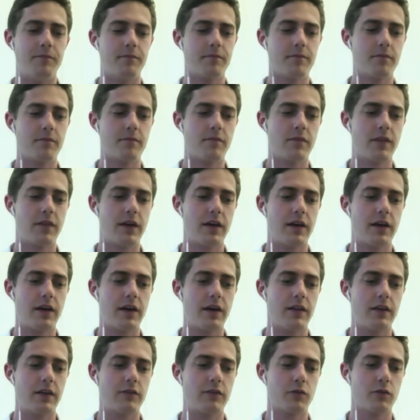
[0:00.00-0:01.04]

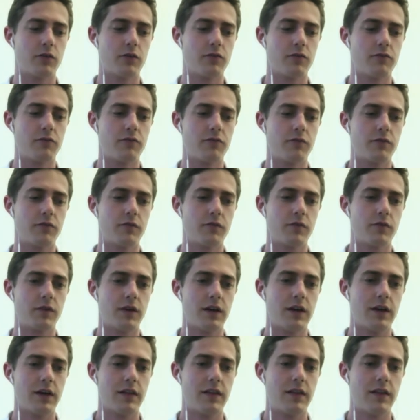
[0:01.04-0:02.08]
That sort of
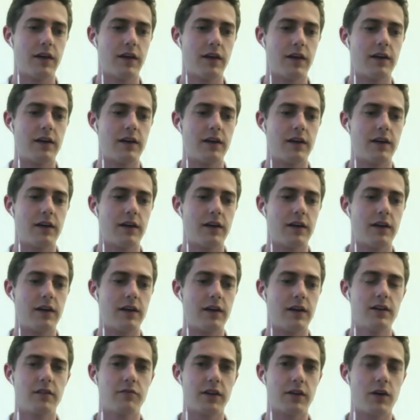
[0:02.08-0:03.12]
that idea of
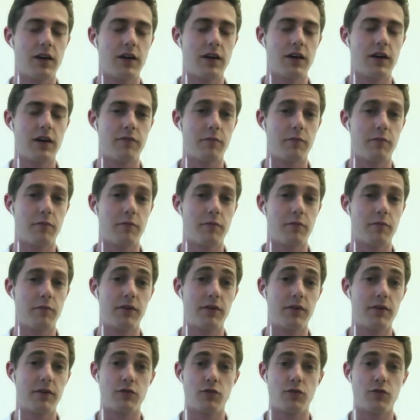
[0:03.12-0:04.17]
like, okay, if the
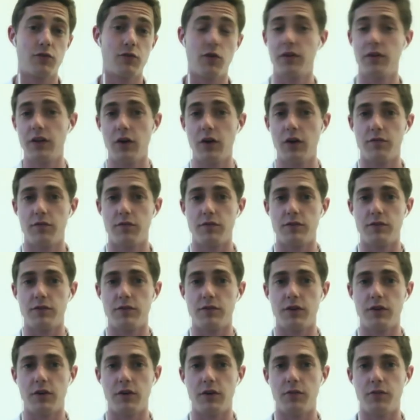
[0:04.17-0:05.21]
people that are controlling the
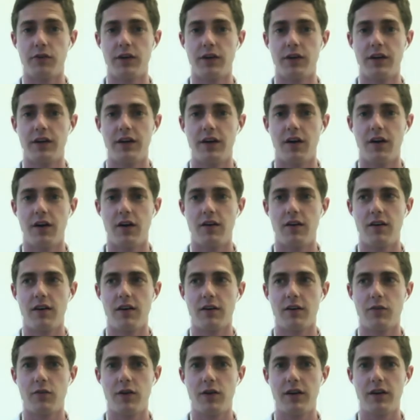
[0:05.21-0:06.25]
overtones are
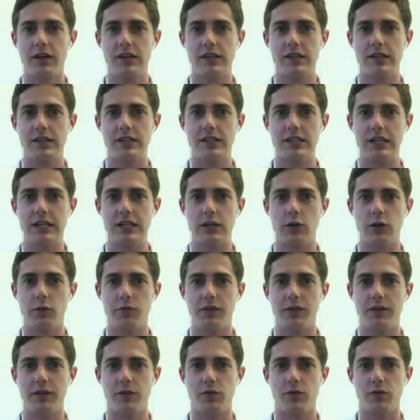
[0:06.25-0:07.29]
not creating
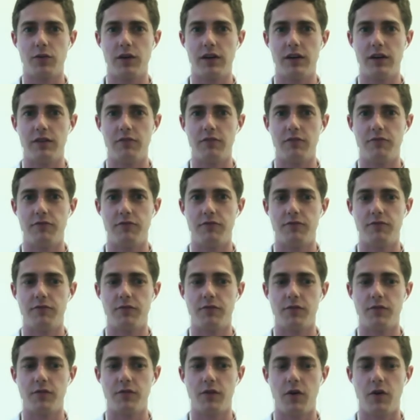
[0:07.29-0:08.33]
terribly creative
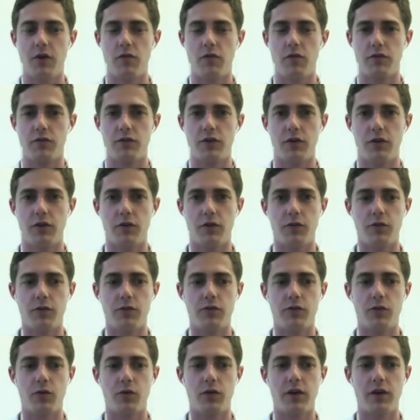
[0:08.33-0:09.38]

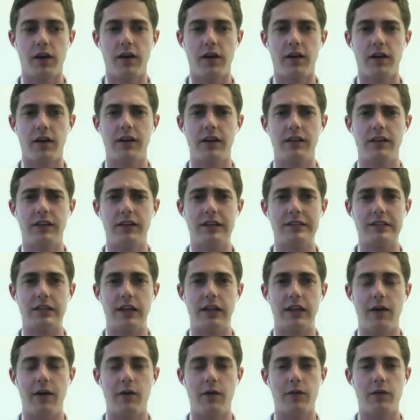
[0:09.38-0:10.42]
overtones, or not at least
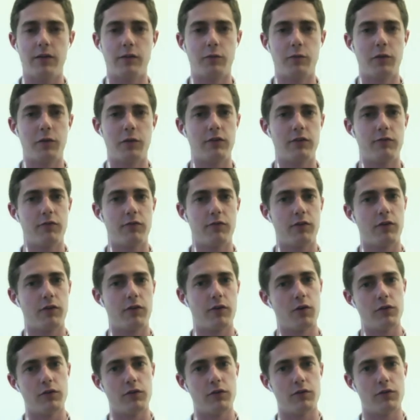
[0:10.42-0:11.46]
allowing the space for their
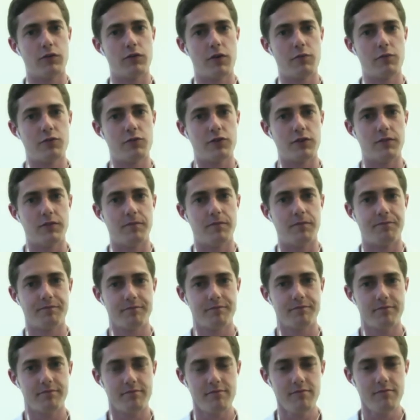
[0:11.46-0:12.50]
own disruption,
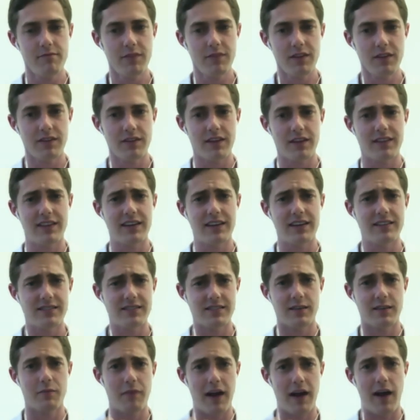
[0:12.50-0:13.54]
that's
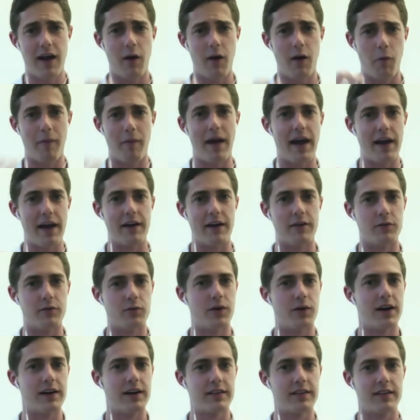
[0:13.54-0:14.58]
somehow bad,
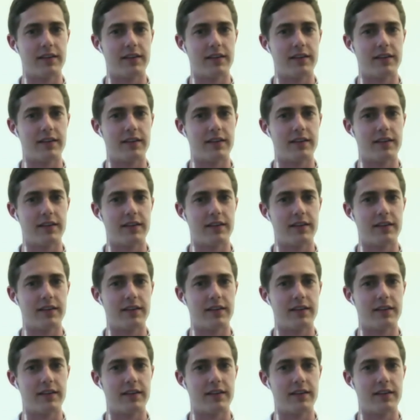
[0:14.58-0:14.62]
right?